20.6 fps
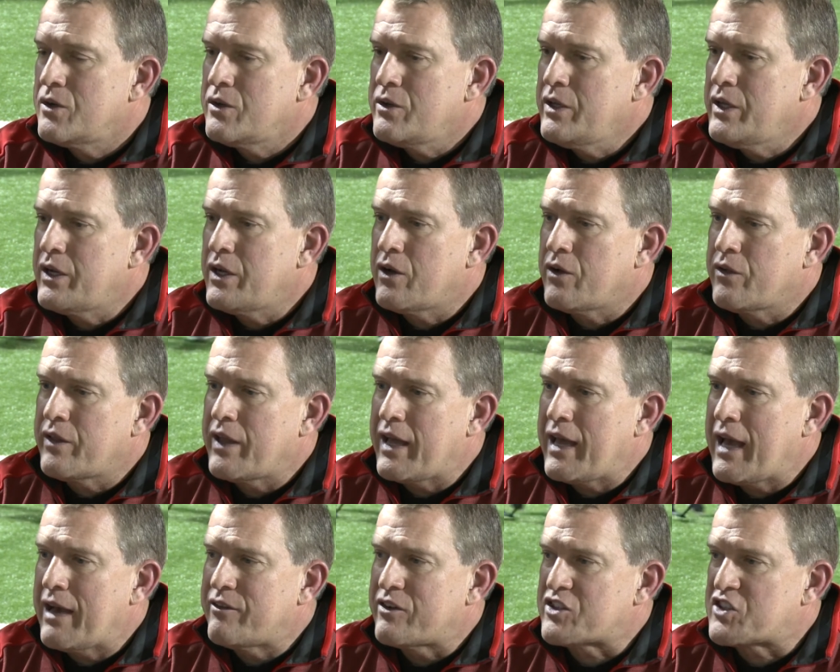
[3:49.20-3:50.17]
you know, they
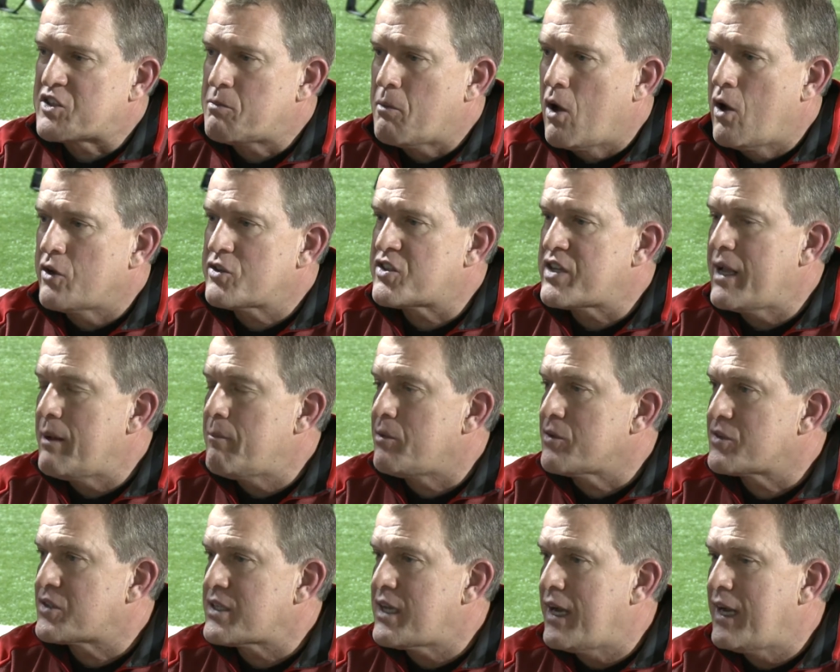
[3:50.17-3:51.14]
have a small sample
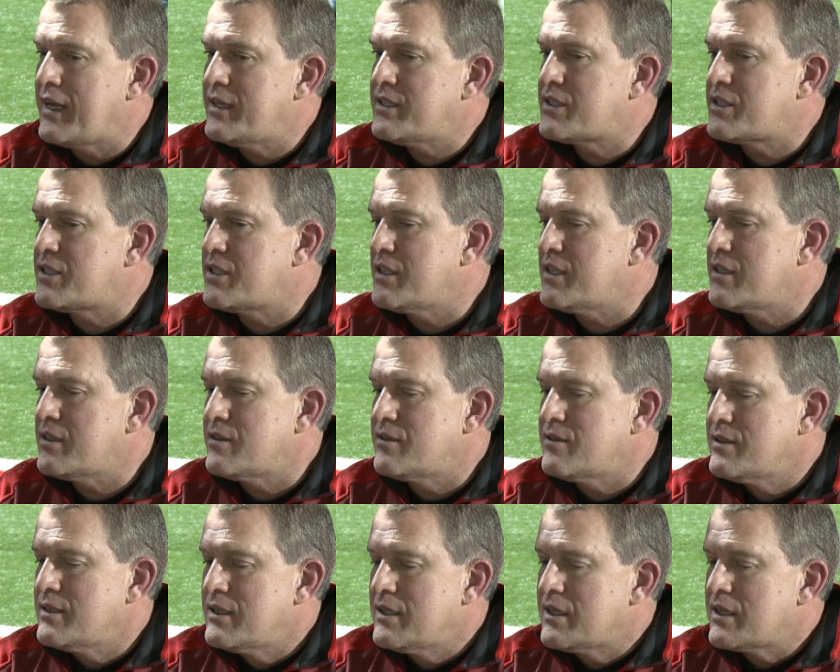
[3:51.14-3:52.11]
size to
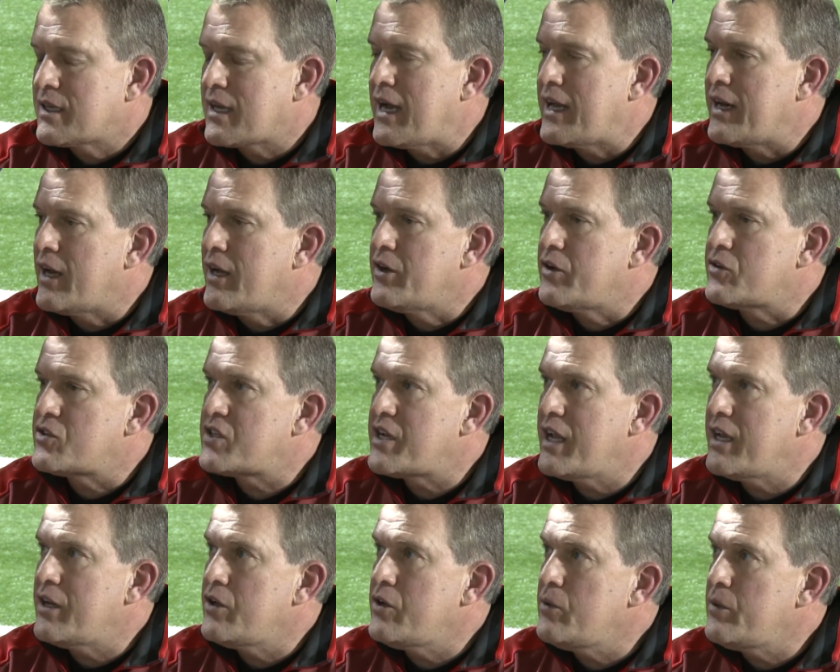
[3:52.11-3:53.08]
kind of
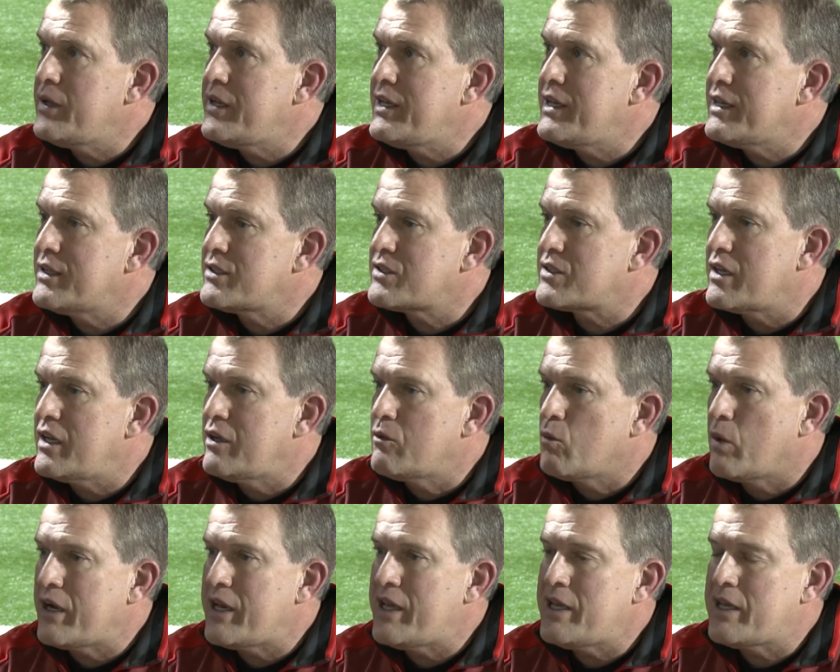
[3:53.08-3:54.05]
understand who he is and
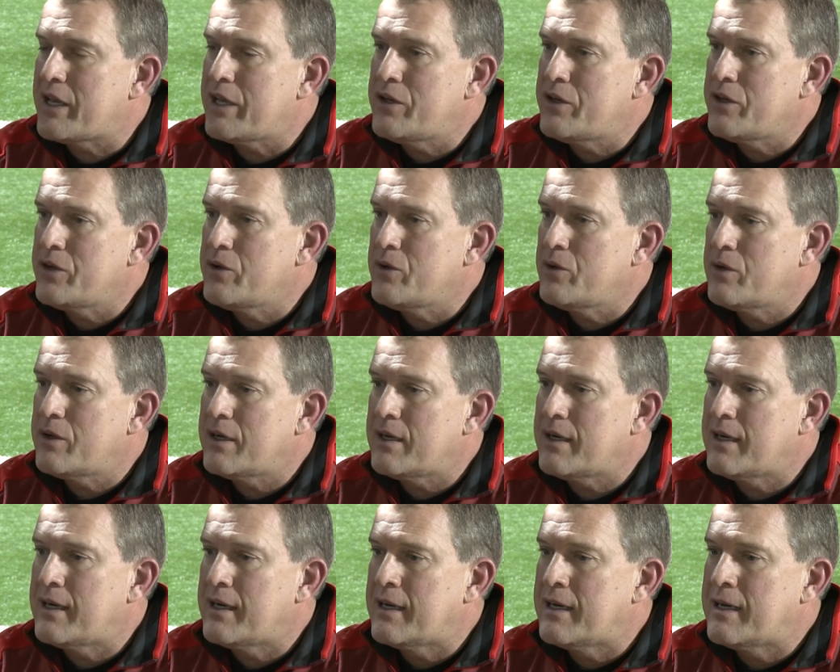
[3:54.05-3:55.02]
what he can do.
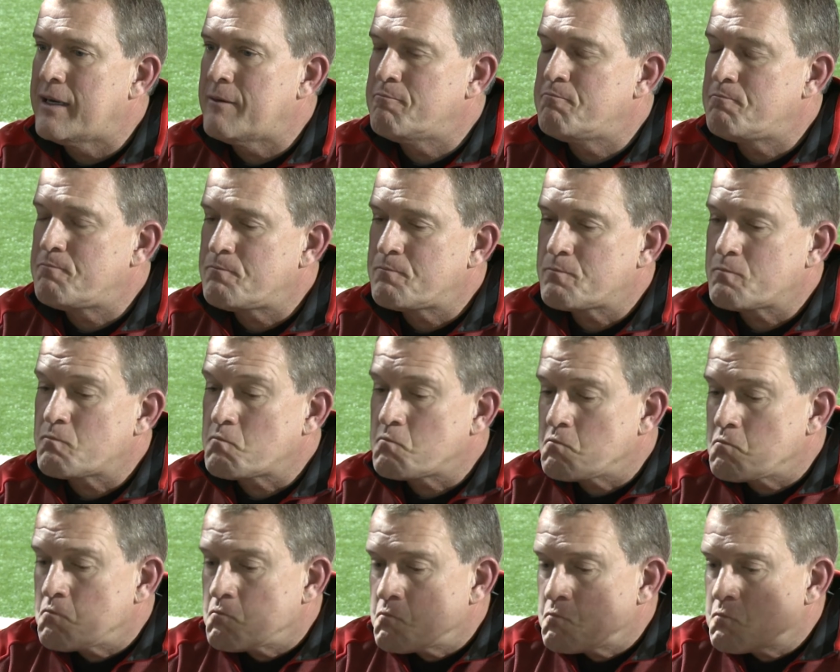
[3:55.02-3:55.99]
Um,
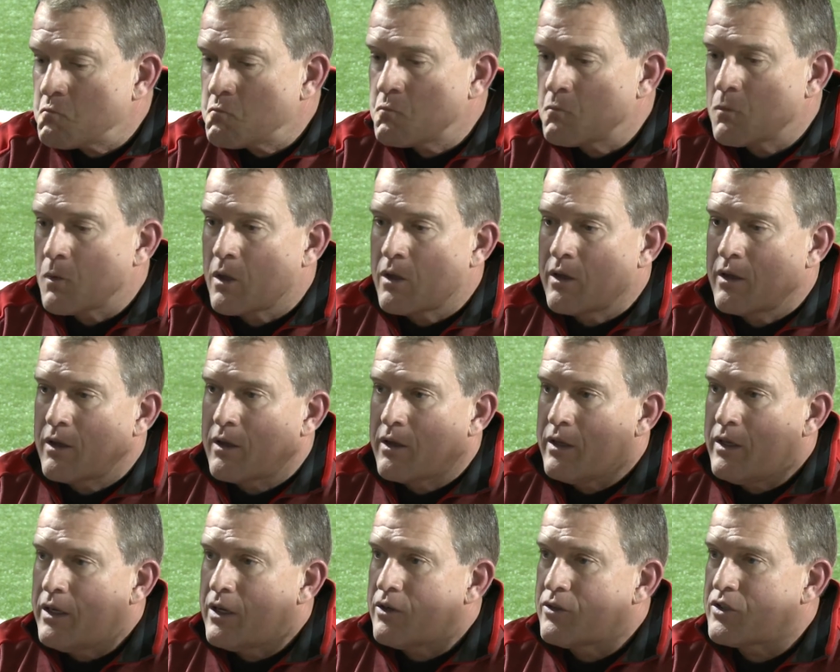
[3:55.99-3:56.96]

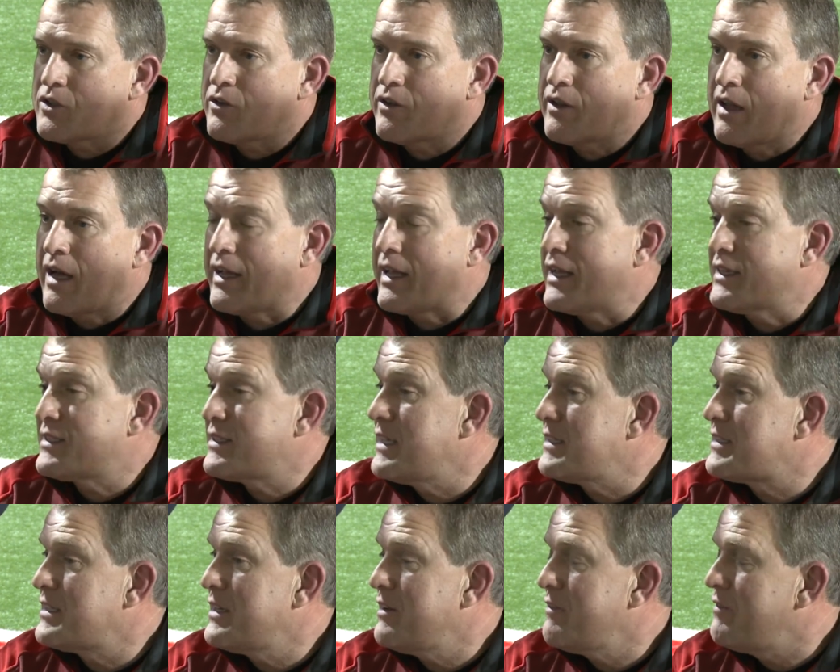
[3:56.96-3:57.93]
you know, so I guess
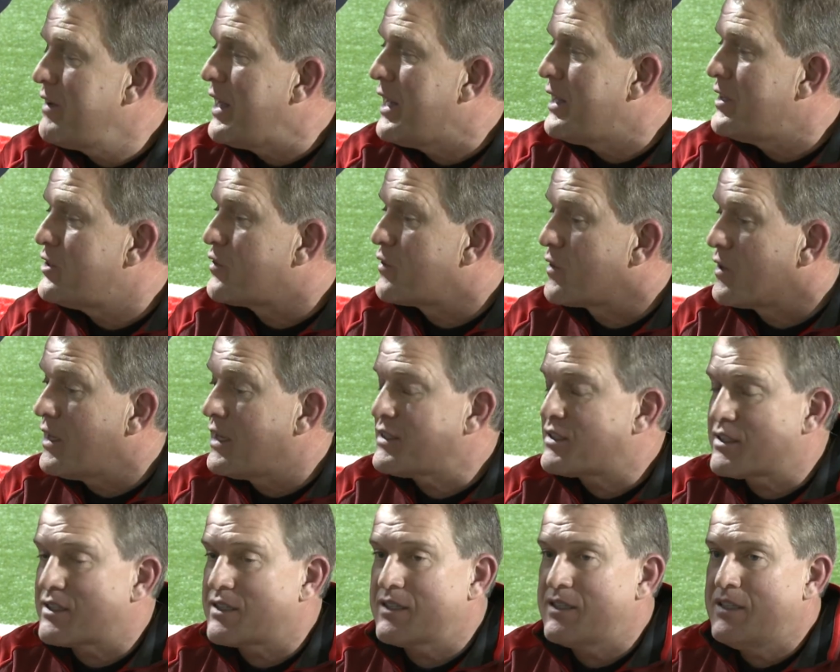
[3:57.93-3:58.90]
that's an advantage for
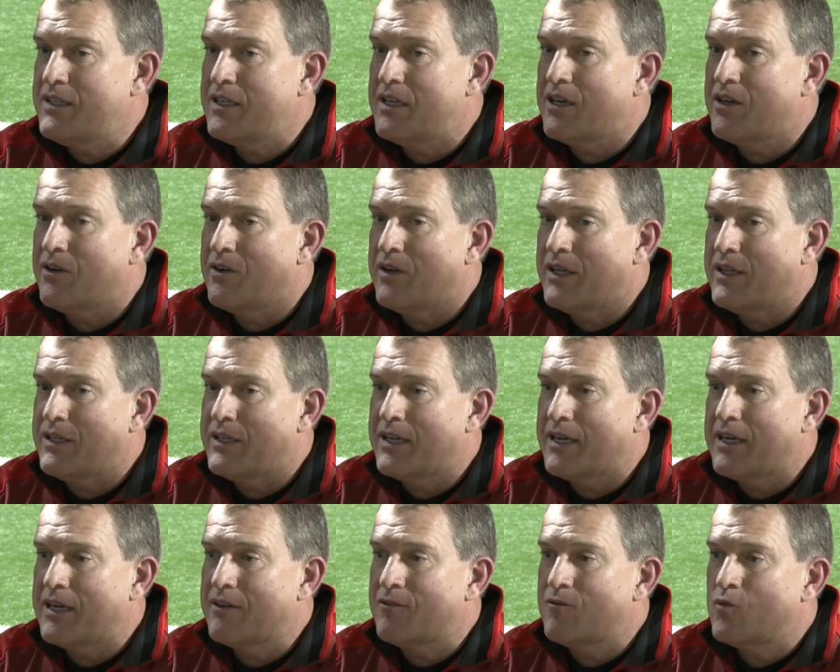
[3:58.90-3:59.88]
us. You know, and.
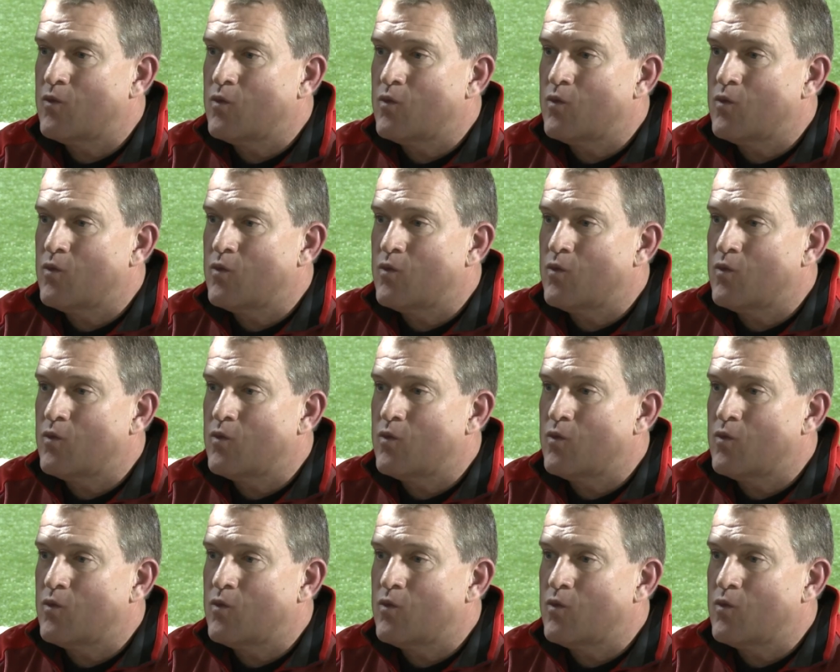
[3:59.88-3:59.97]
Uh,